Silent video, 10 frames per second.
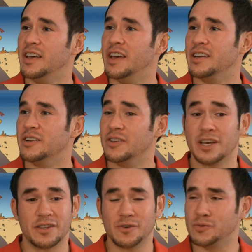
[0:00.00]
And,
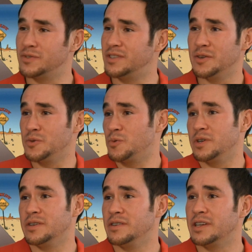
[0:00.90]
that was
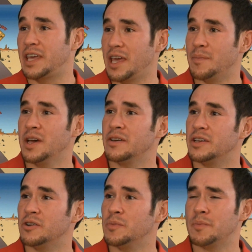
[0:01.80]
where it came out.
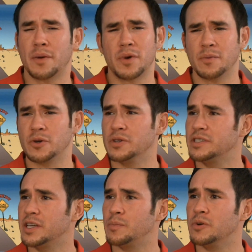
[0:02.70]
Me and my mom would always
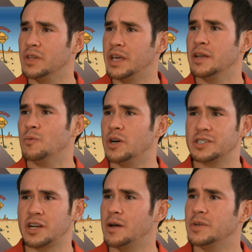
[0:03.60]
stay up real late and
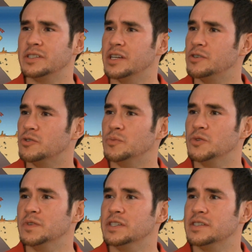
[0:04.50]
watch Comedy Central
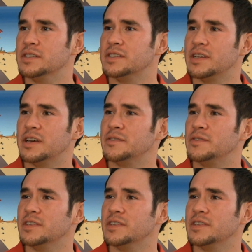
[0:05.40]
movies and stuff.